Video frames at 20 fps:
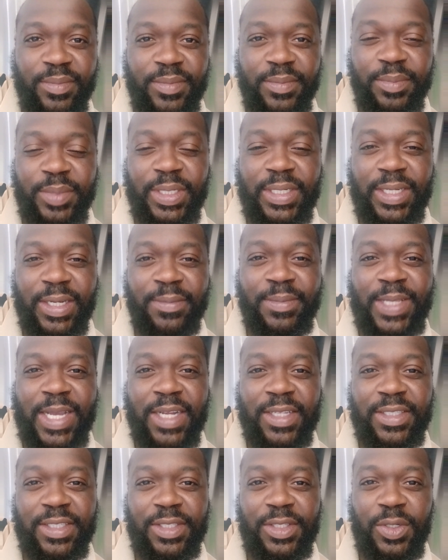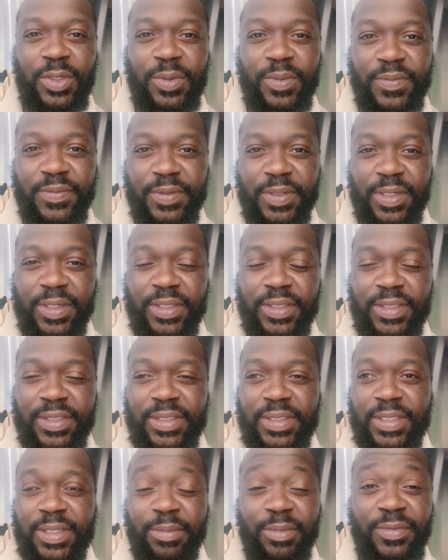become Doctor Doom first,
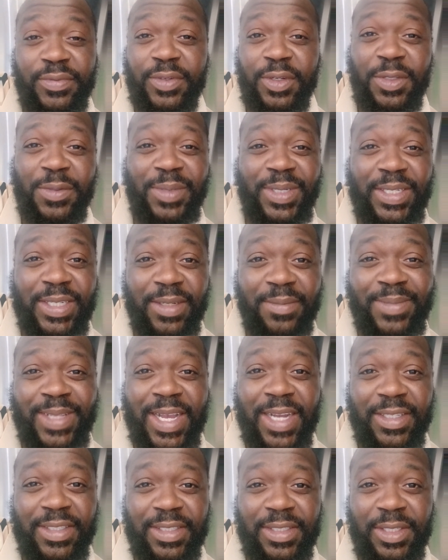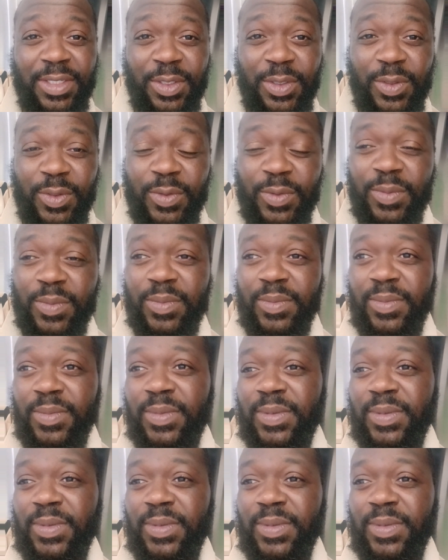and before you become Doctor Doom,